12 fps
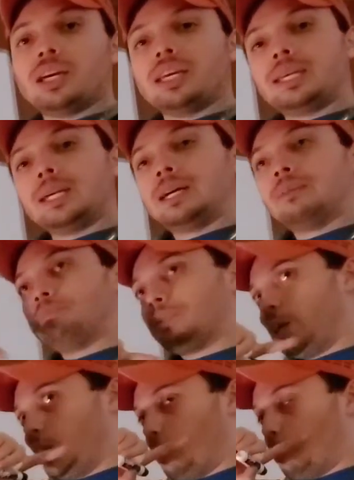Like
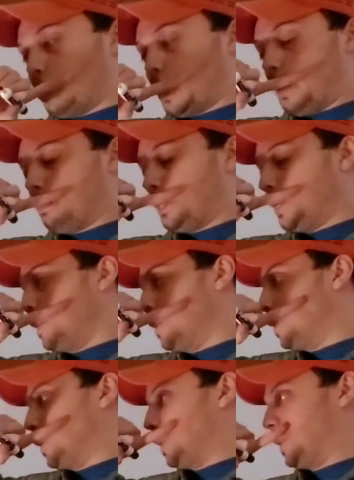um, in a parabola,
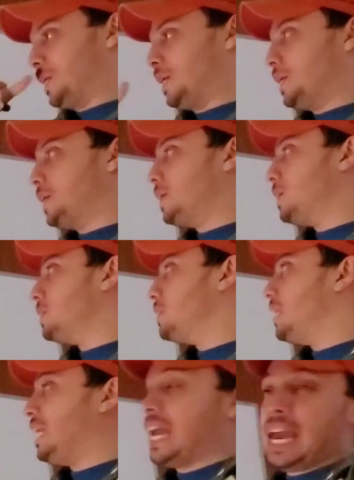uh,
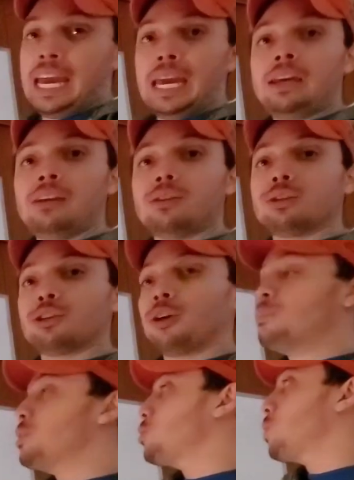the A
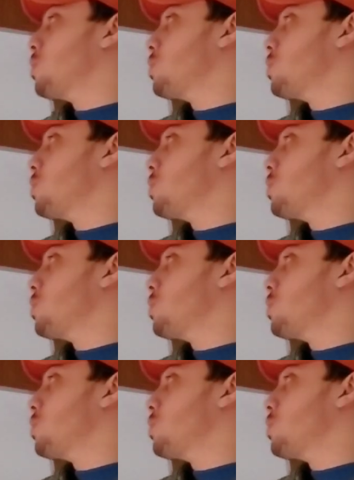determines